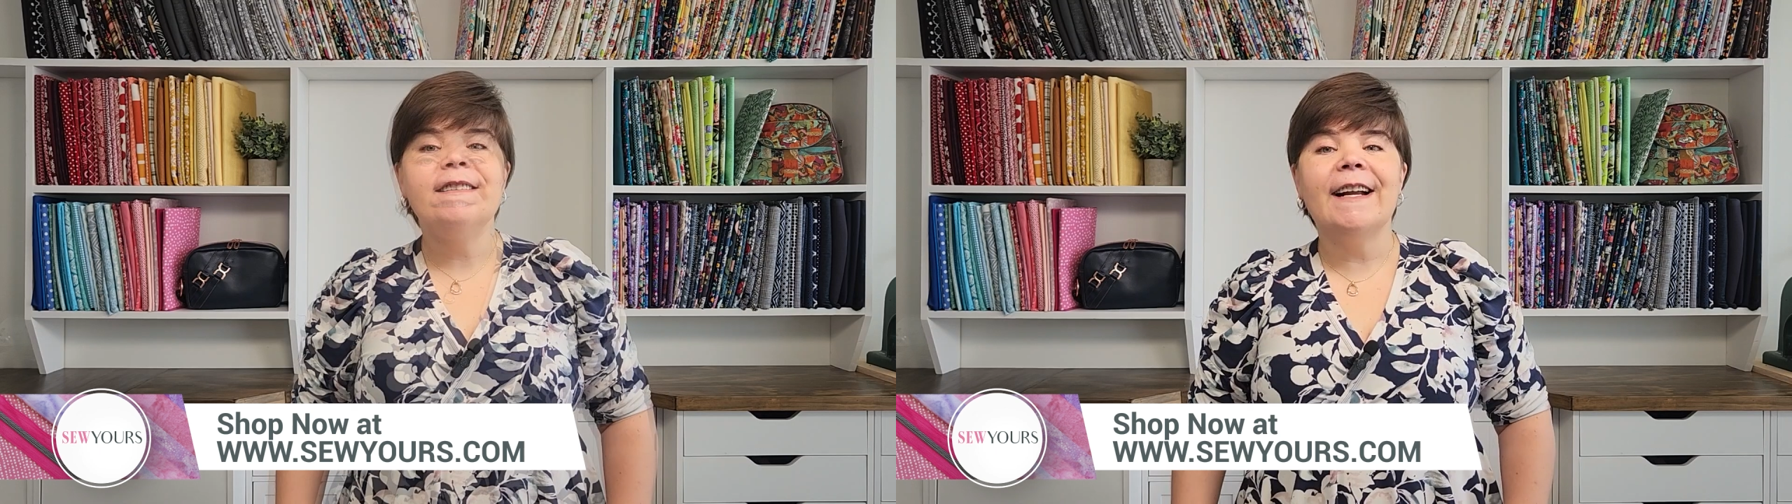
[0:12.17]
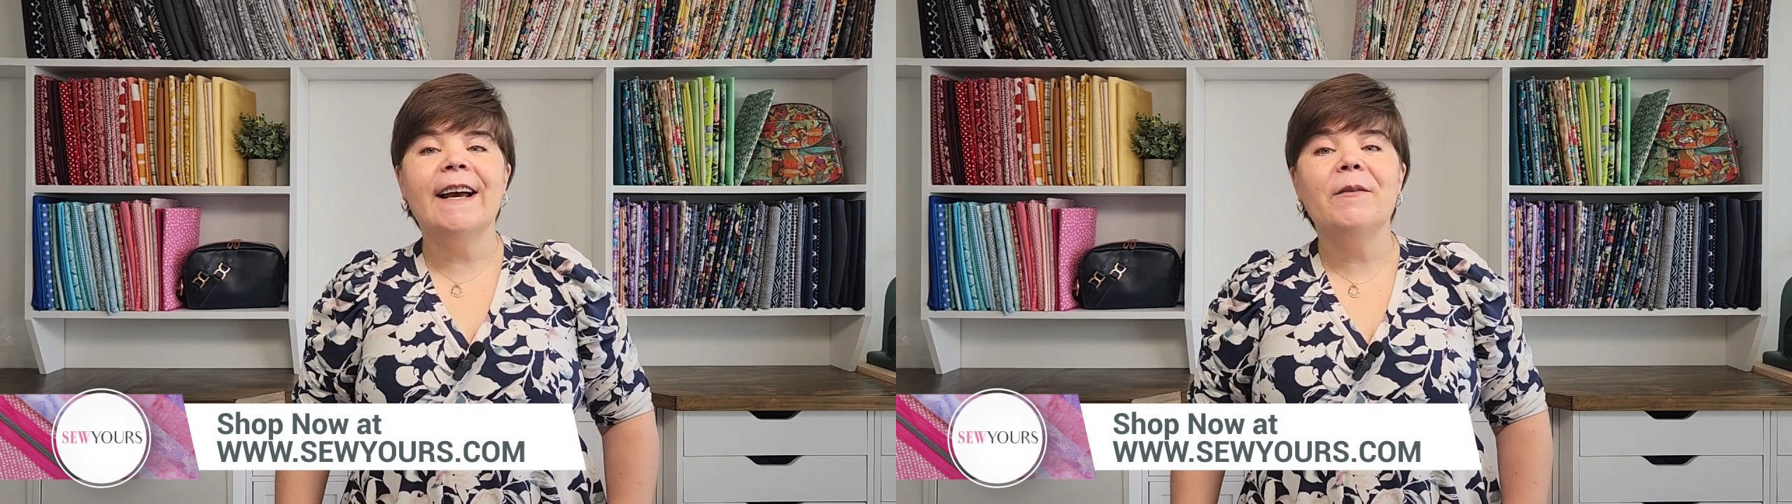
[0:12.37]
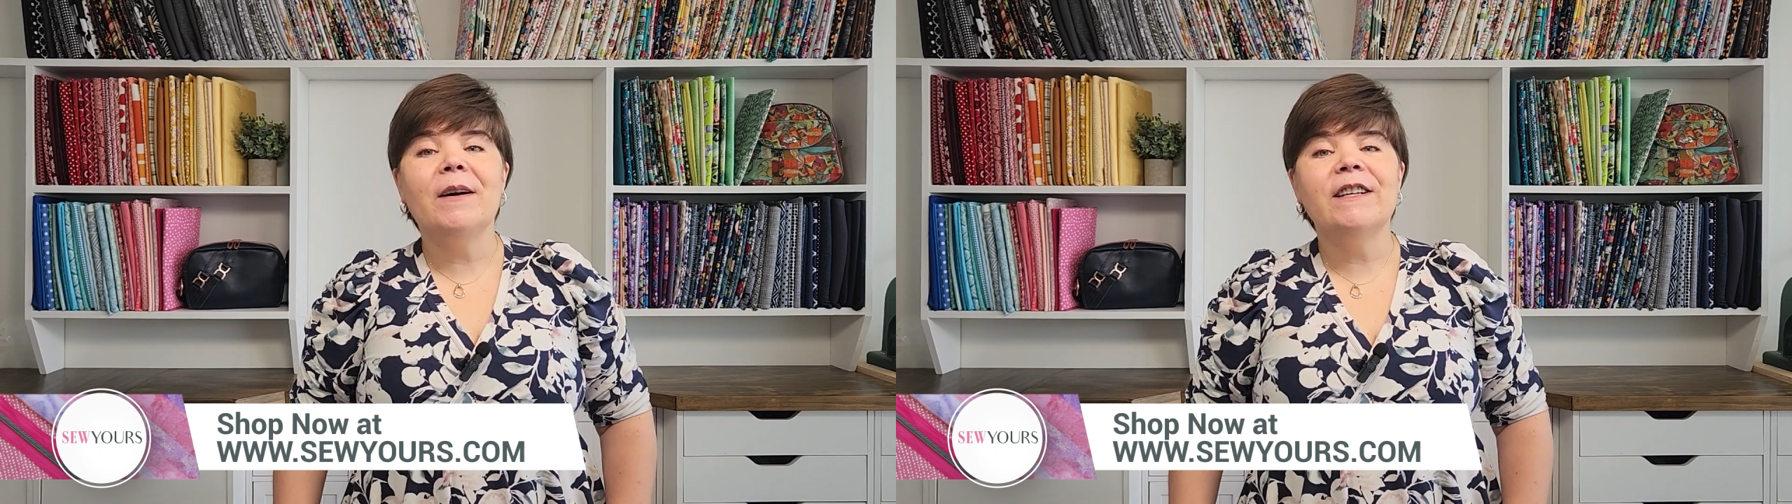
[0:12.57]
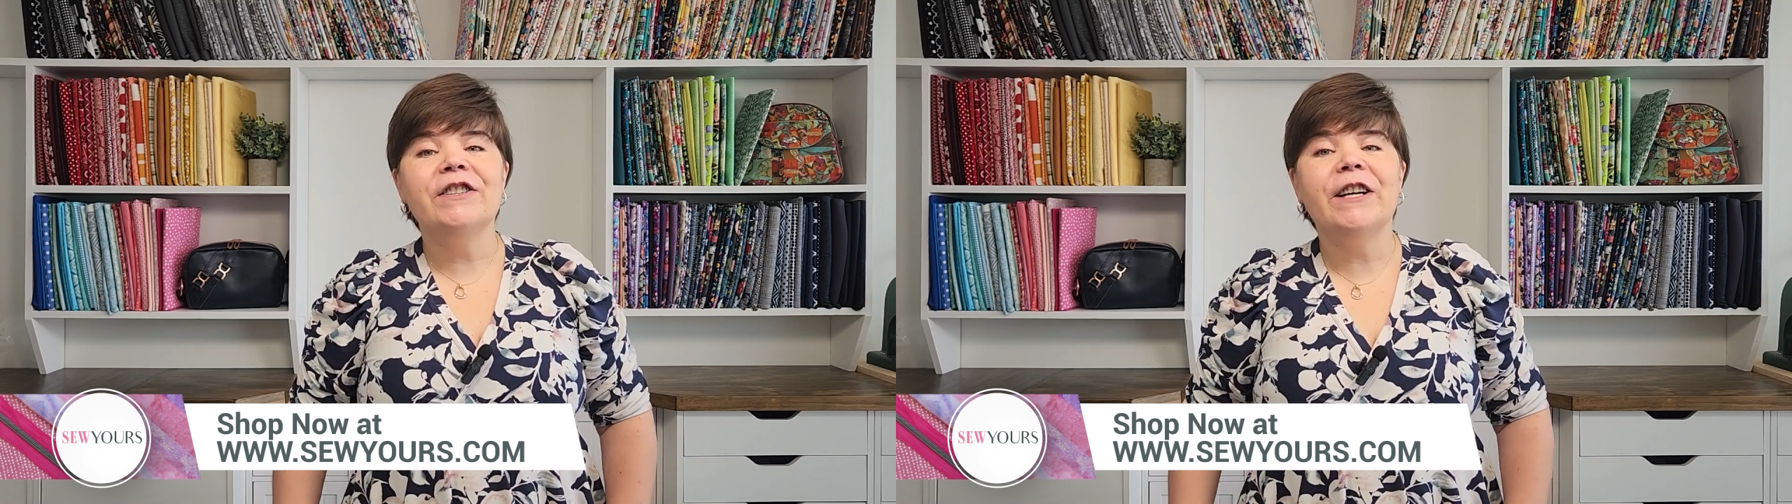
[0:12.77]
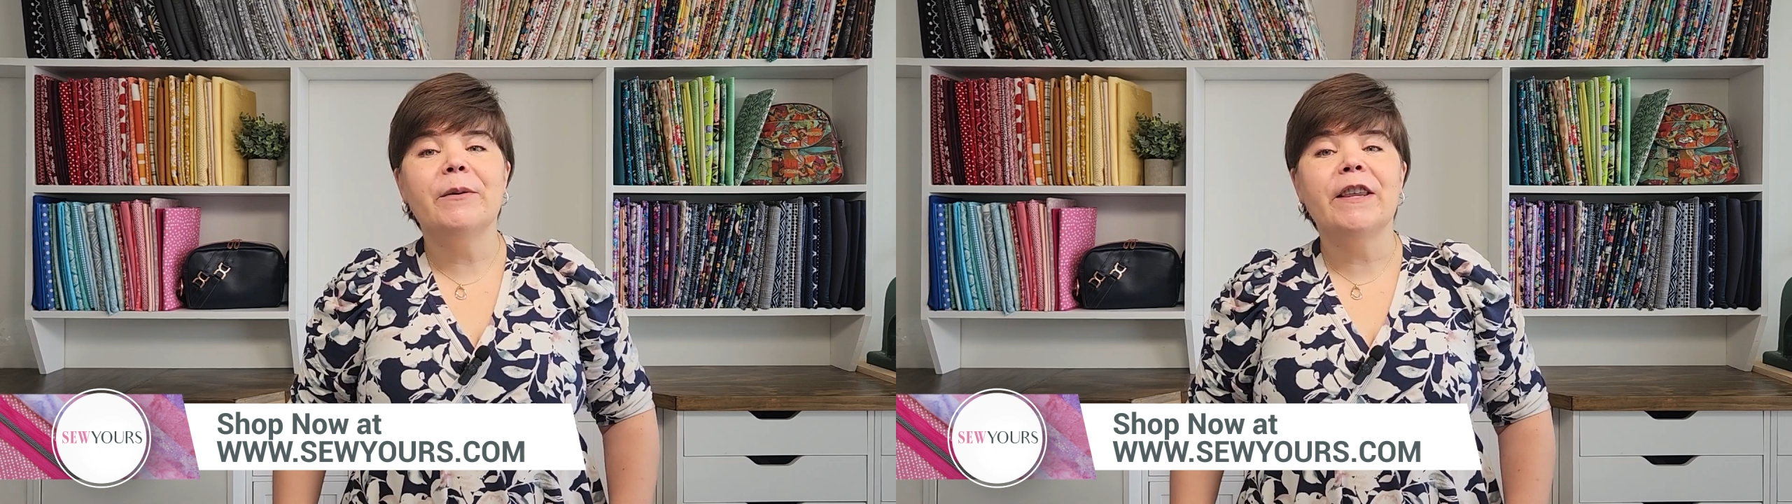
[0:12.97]
Today I wanted
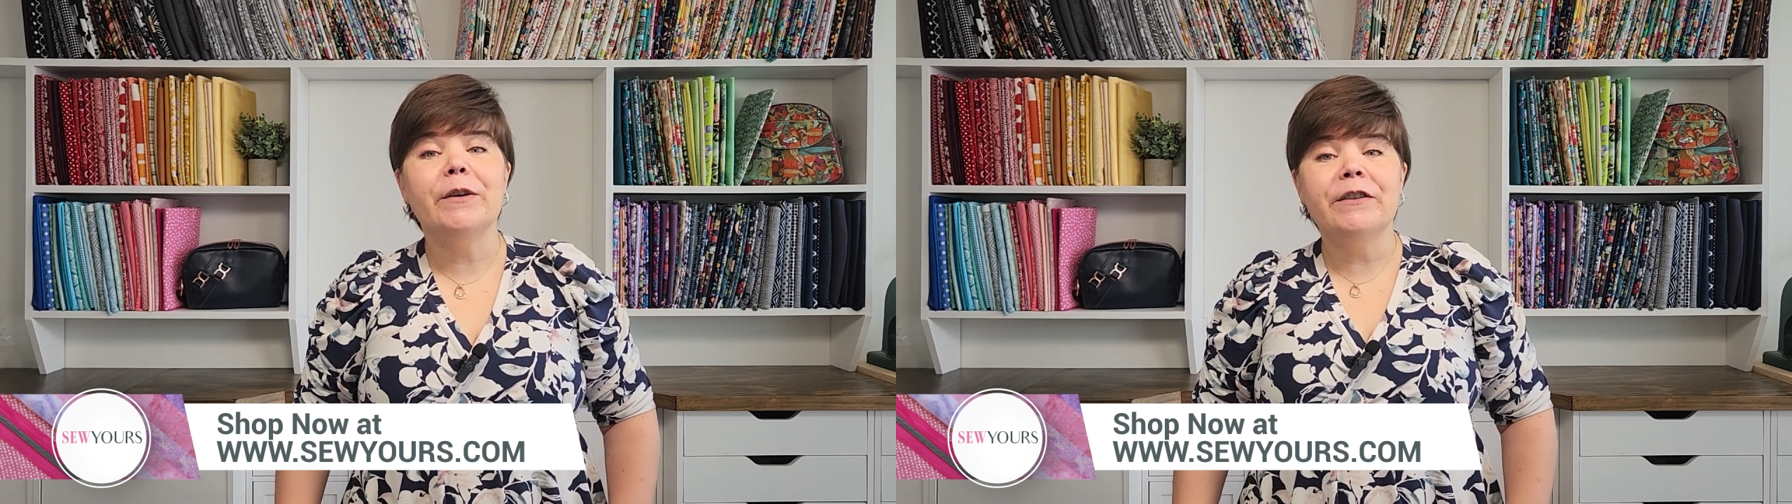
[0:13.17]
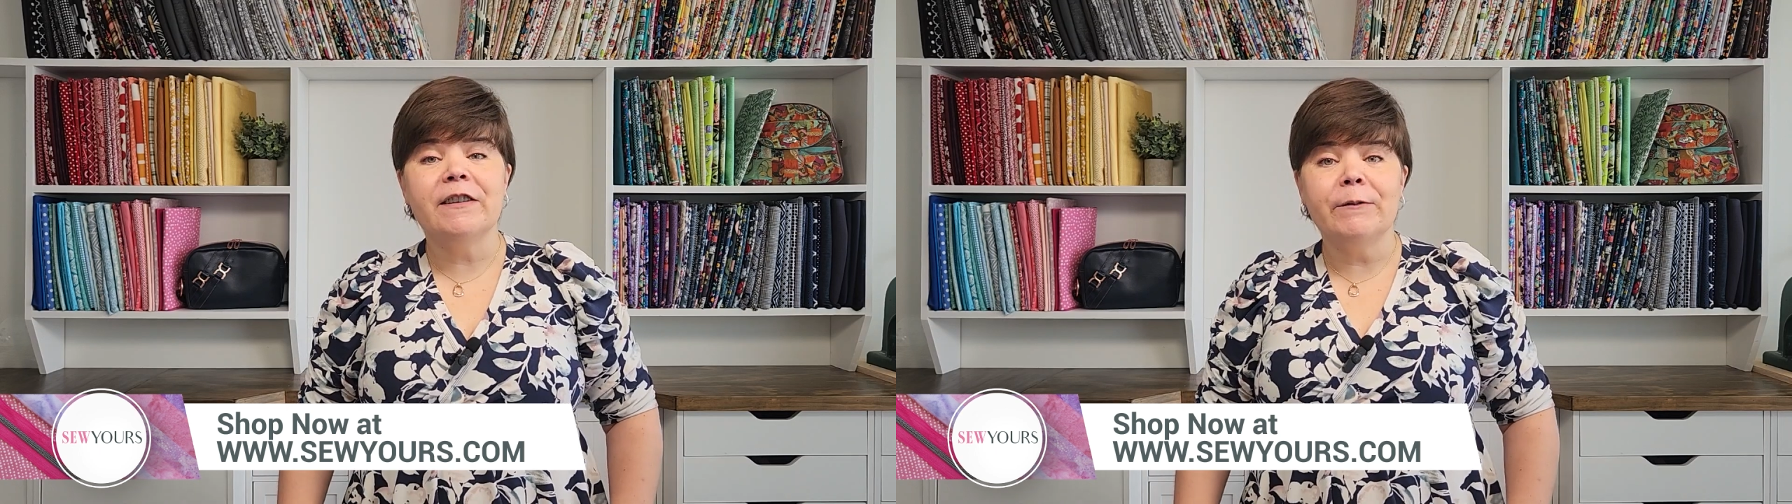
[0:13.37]
to share with you